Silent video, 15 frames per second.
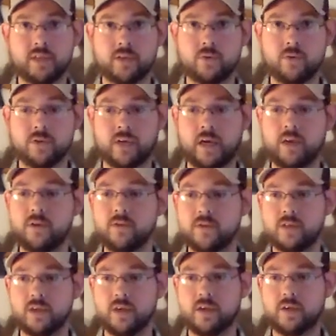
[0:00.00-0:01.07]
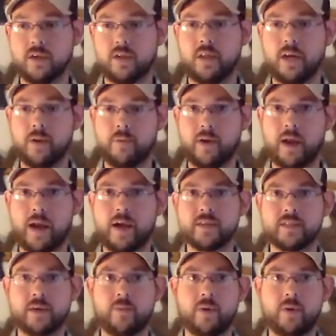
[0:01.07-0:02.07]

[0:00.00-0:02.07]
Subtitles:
basic tools I use to clean up an axe.